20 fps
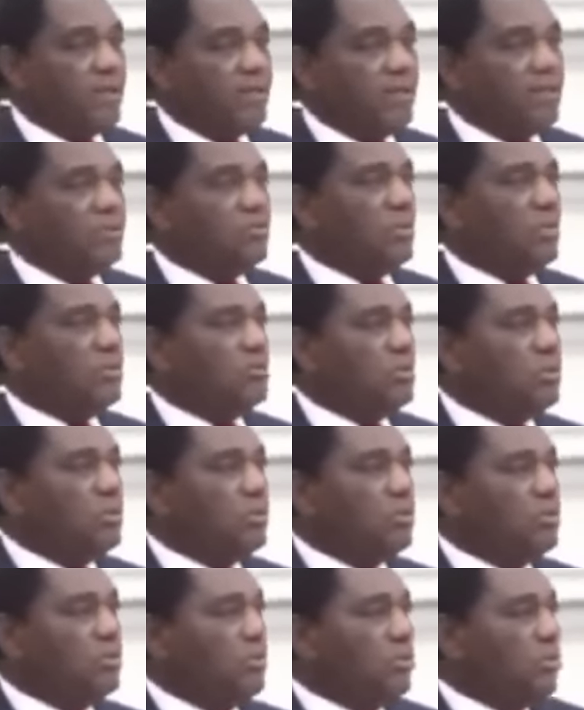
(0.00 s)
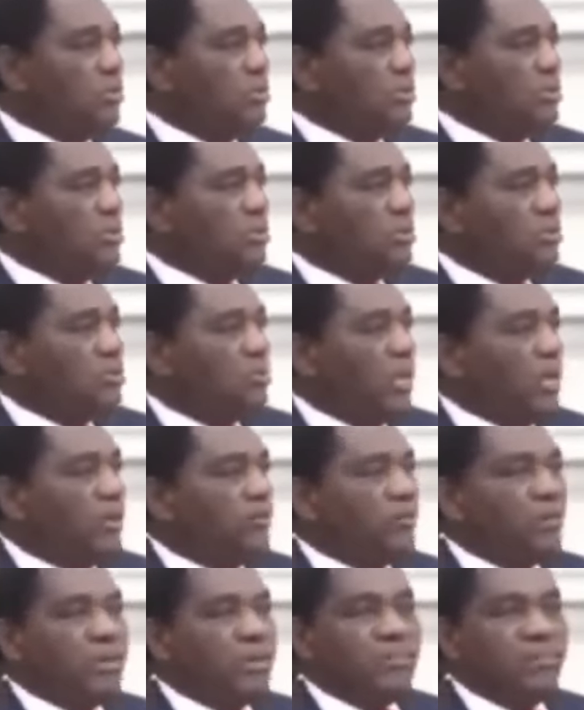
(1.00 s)
That's what we should do. You shouldn't wait
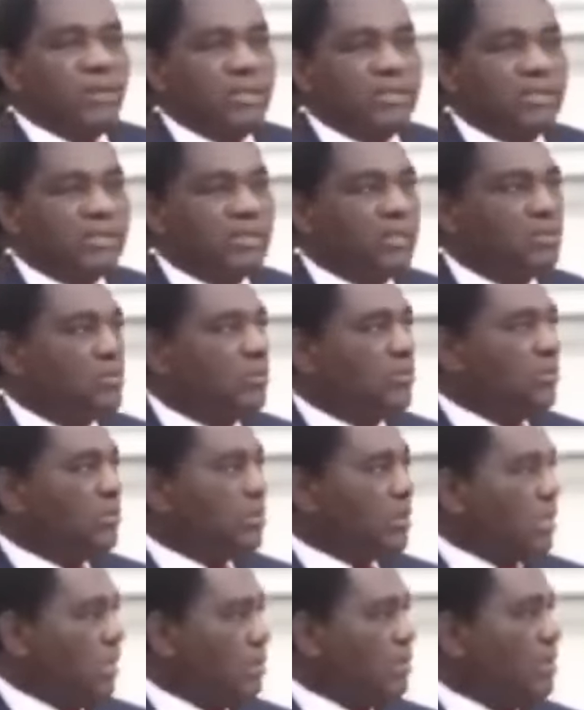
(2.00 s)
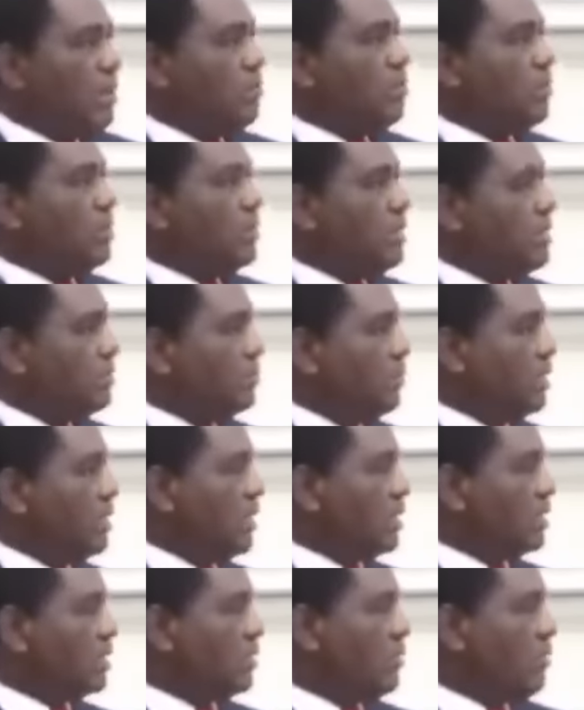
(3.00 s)
for the president to come up with these
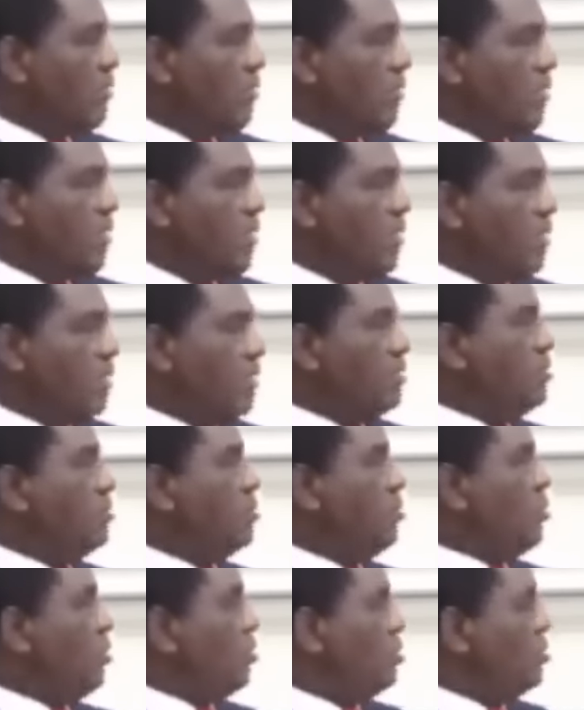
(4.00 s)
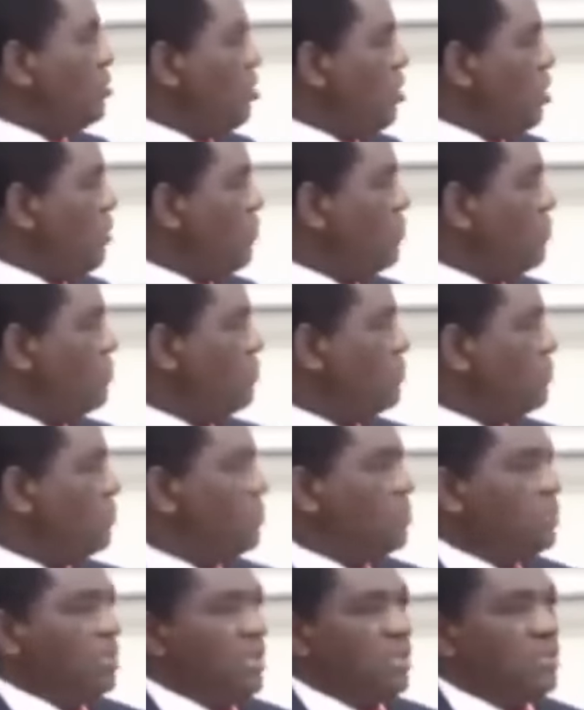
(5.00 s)
figures. That's your job,
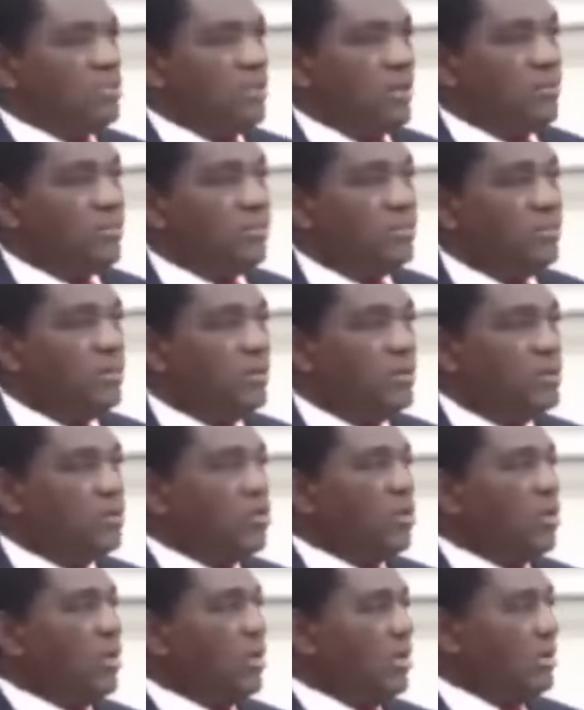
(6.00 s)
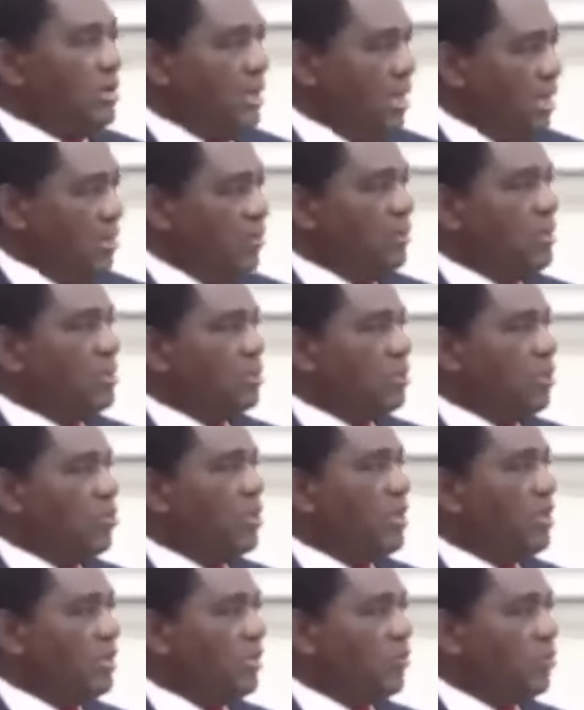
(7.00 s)
routine job. So now that you're
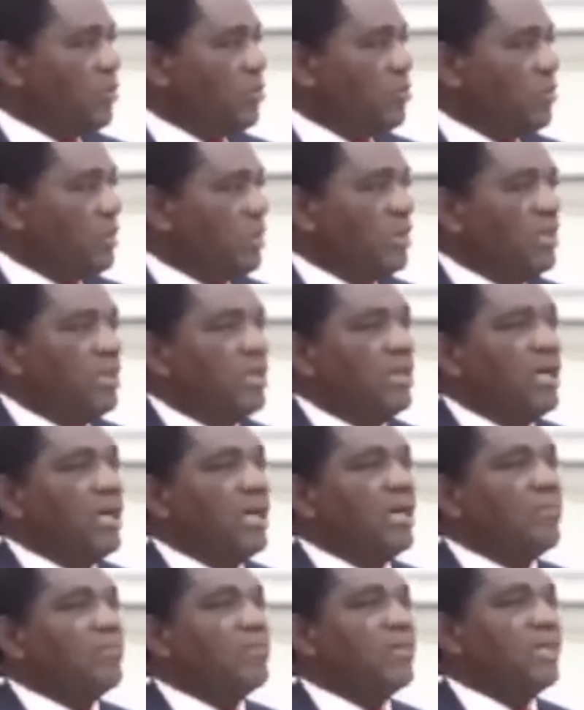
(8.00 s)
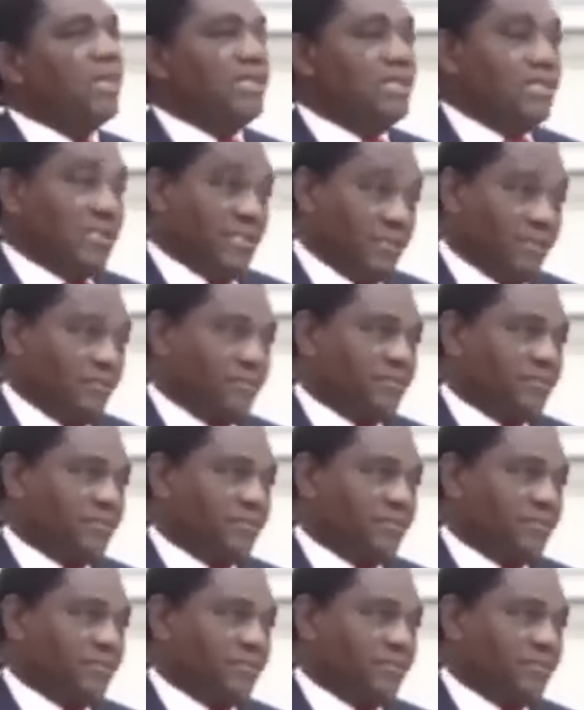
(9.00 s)
waiting for me, I'm ready.